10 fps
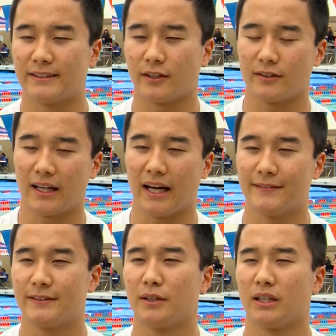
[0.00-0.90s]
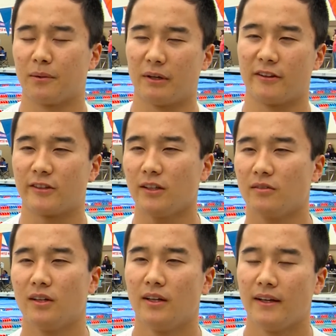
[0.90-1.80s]
started to have swelling in my throat,
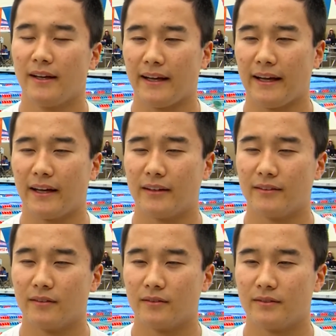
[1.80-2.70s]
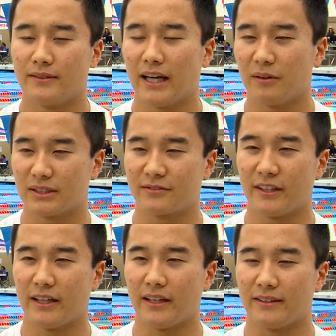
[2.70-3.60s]
and
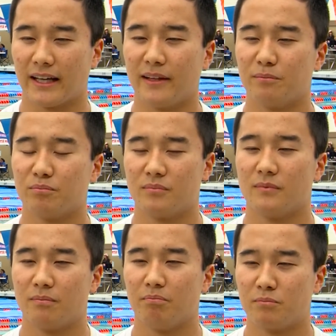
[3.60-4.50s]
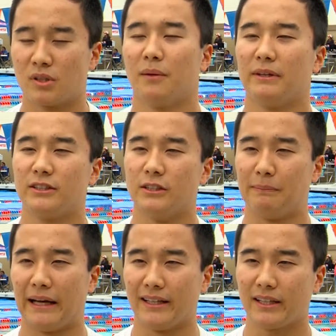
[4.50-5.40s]
that brought me to a
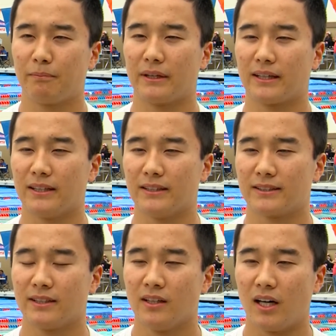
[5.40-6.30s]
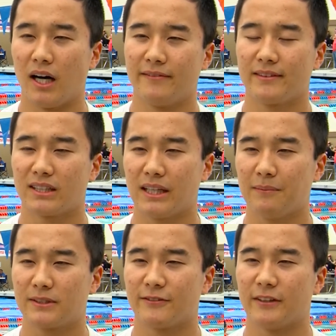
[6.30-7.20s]
panic, because
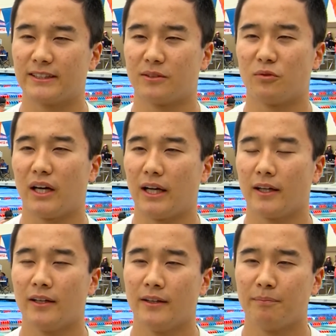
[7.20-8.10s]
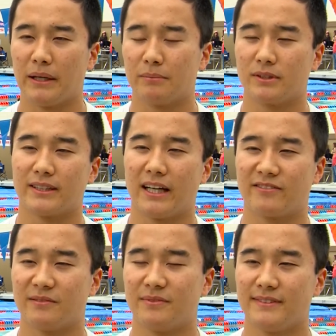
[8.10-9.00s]
oftentimes the reason why people die
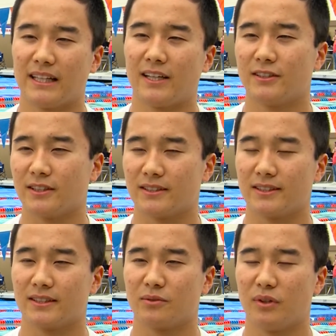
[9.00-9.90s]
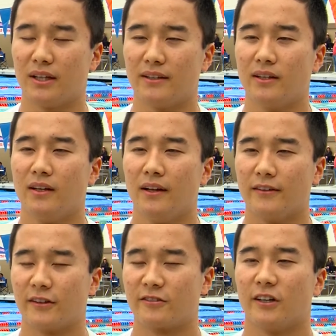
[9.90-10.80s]
from food allergies is when
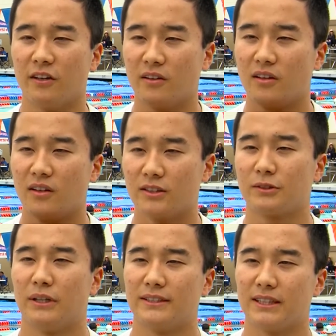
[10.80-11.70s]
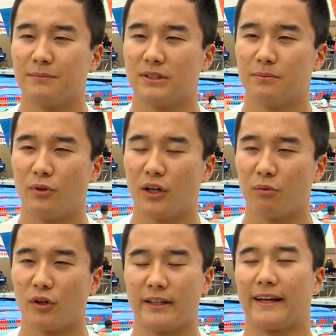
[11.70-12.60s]
their throat swells up to the point
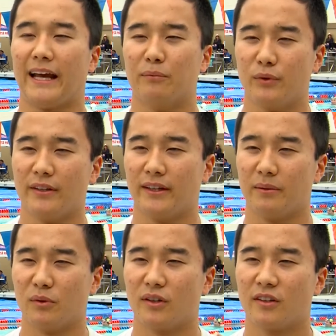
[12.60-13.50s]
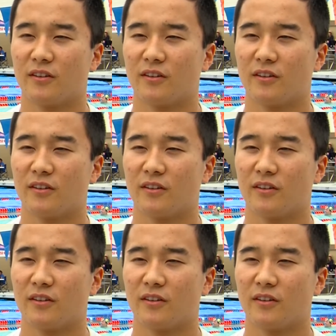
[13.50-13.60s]
where they can't breathe anymore.